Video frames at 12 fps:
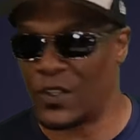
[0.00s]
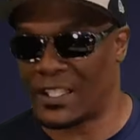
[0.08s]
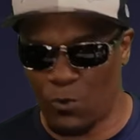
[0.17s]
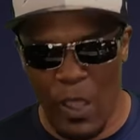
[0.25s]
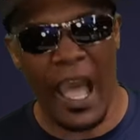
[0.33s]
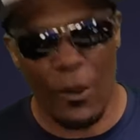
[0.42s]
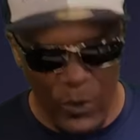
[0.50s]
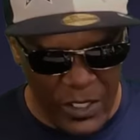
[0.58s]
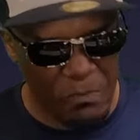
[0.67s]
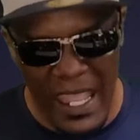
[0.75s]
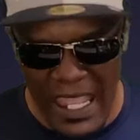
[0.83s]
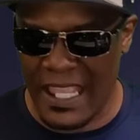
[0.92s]
that's why I
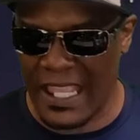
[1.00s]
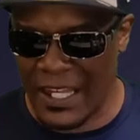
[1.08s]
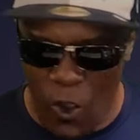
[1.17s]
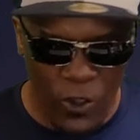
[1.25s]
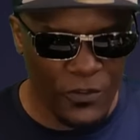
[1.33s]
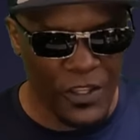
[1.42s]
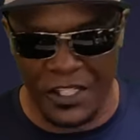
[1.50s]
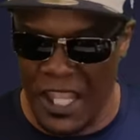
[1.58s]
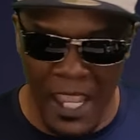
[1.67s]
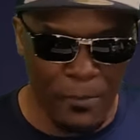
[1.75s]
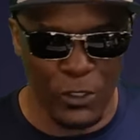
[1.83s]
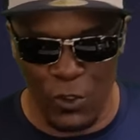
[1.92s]
was banging on the
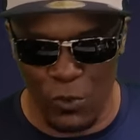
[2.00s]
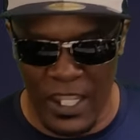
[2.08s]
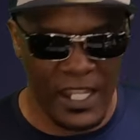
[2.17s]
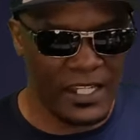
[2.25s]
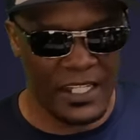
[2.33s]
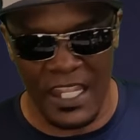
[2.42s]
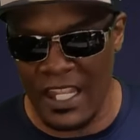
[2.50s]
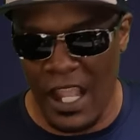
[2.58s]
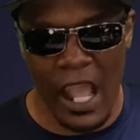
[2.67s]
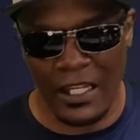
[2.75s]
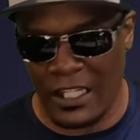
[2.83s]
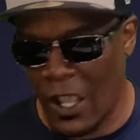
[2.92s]
table to get
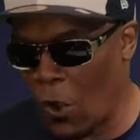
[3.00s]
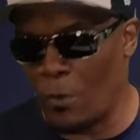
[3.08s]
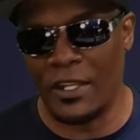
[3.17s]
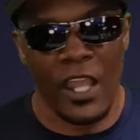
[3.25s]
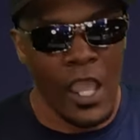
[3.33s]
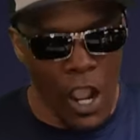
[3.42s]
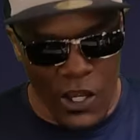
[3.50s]
Keon Coleman